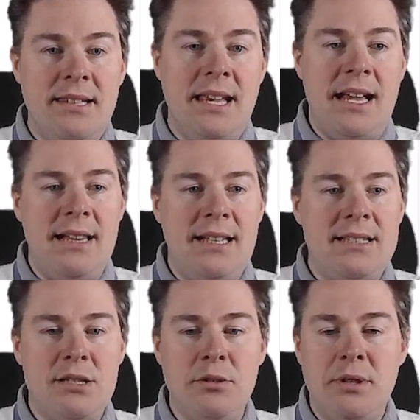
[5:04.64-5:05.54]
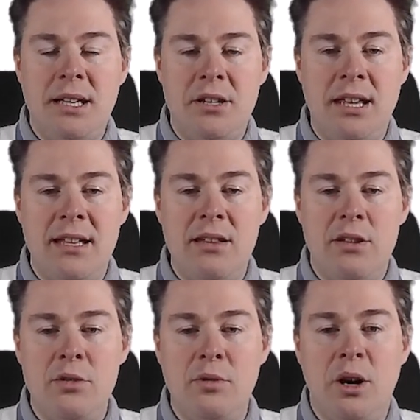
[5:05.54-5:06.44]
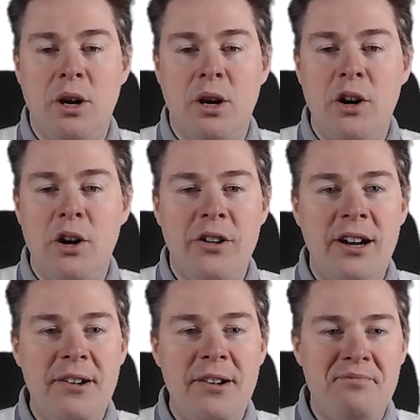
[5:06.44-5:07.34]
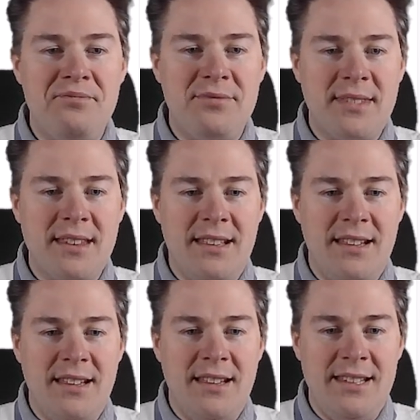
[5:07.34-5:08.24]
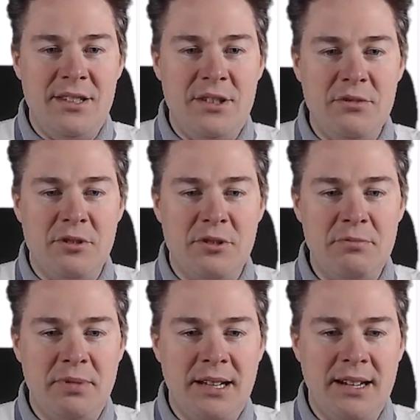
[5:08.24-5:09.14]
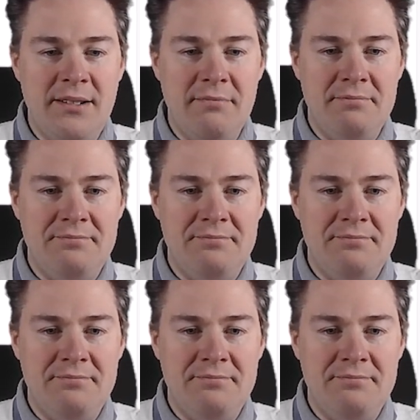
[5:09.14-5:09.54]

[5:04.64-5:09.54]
Yeah, let's do that again to our Intune group here.